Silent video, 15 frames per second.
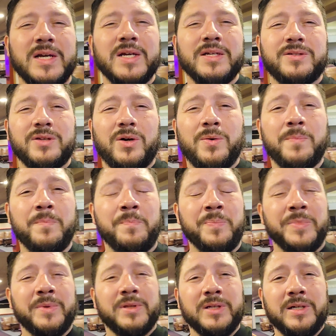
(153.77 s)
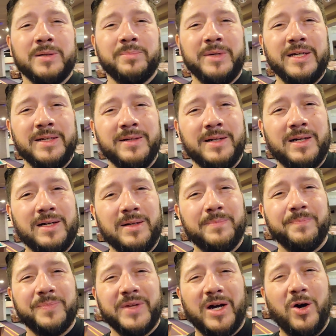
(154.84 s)
So look, man, um,
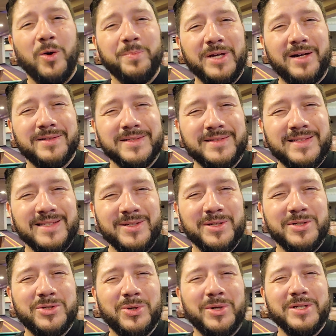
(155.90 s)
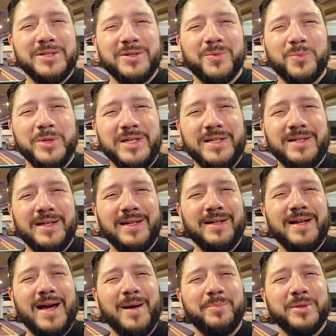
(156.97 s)
I hope y'all continue enjoying your weekend.
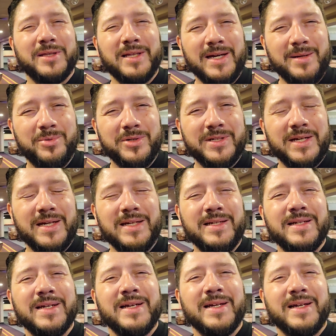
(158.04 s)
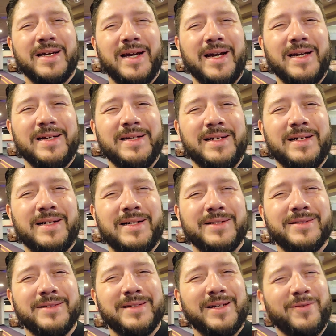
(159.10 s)
Happy Labor Day. And uh,
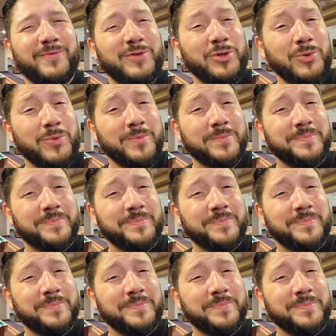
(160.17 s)
if you